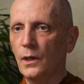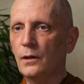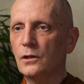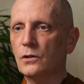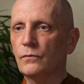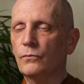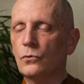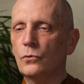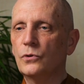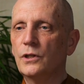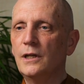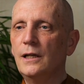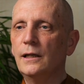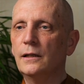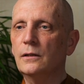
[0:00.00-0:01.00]
is through
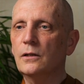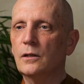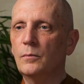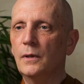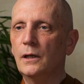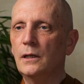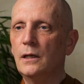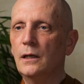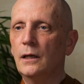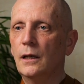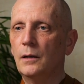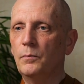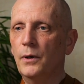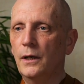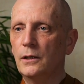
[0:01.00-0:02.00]
sila, samadhi,
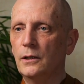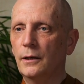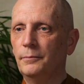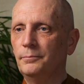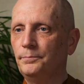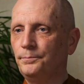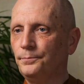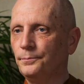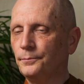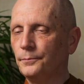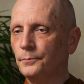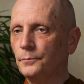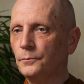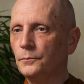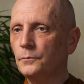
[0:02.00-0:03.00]
and panya.
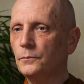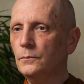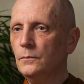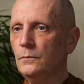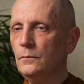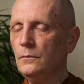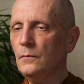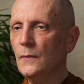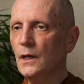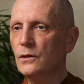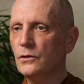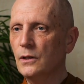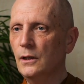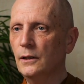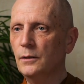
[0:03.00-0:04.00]

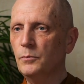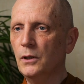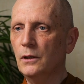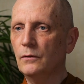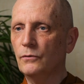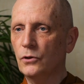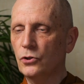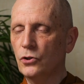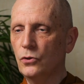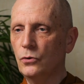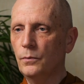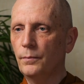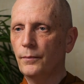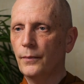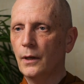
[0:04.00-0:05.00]
Sila being virtue,
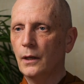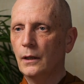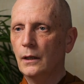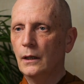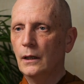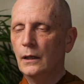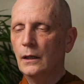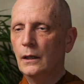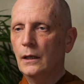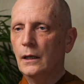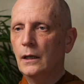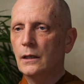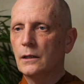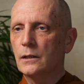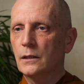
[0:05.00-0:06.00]

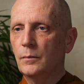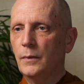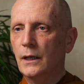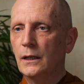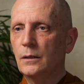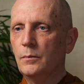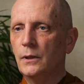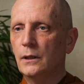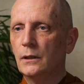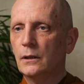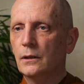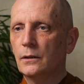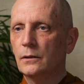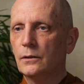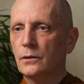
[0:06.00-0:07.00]
samadhi
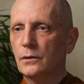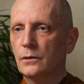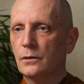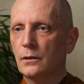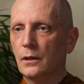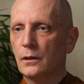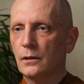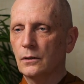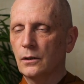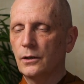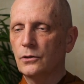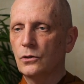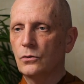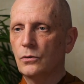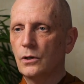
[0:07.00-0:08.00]
being
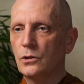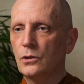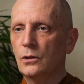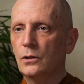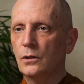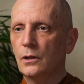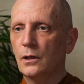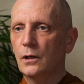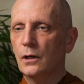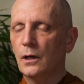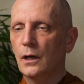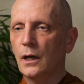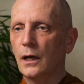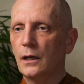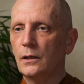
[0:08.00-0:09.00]
concentration,
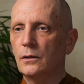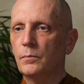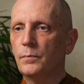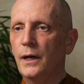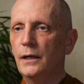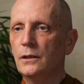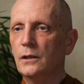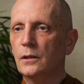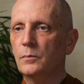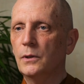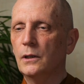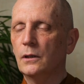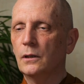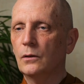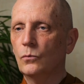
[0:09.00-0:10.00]
and panya
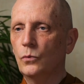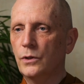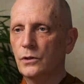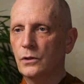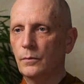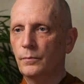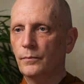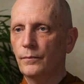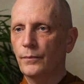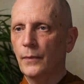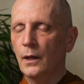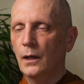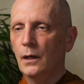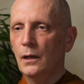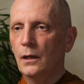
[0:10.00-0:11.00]
being wisdom.
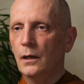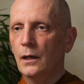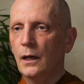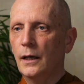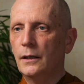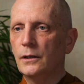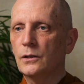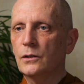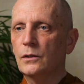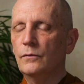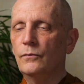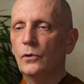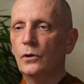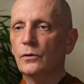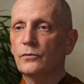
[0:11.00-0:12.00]
And this
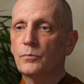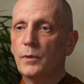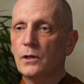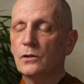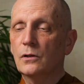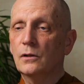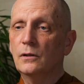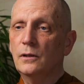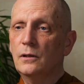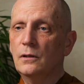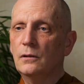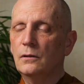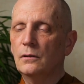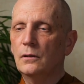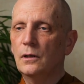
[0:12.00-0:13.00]
involves basically
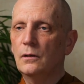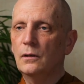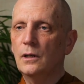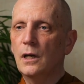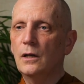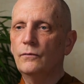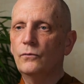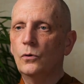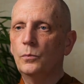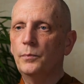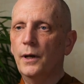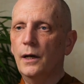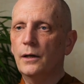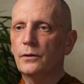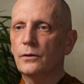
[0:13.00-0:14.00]
the Eightfold
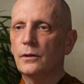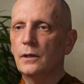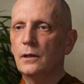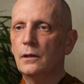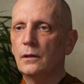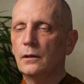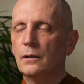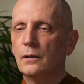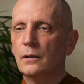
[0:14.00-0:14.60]
Path, the